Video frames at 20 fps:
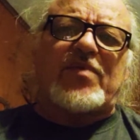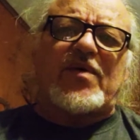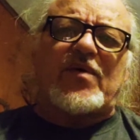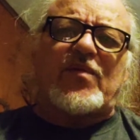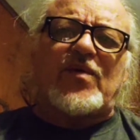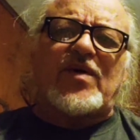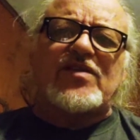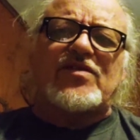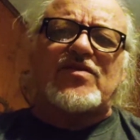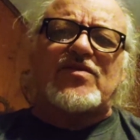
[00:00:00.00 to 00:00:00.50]
but
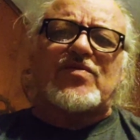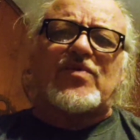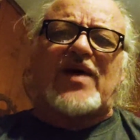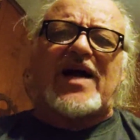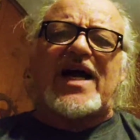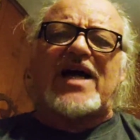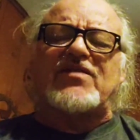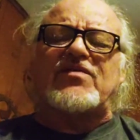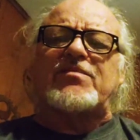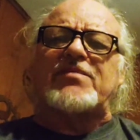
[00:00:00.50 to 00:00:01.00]
once or
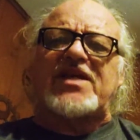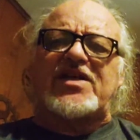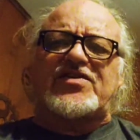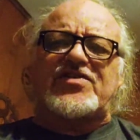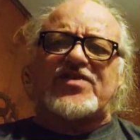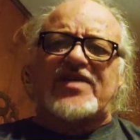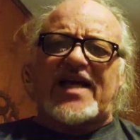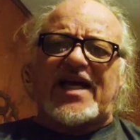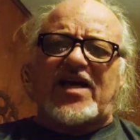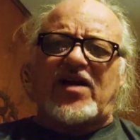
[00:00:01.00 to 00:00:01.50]
twice, we'll make
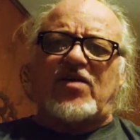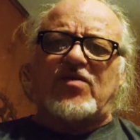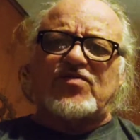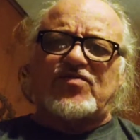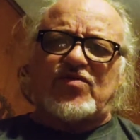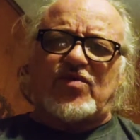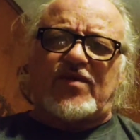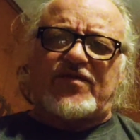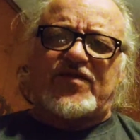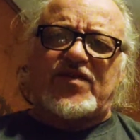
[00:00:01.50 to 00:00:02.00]
sure that
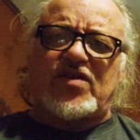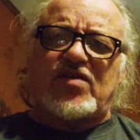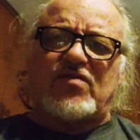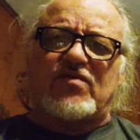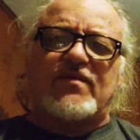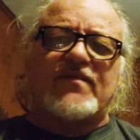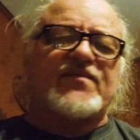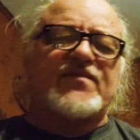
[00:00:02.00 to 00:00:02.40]
goes off too.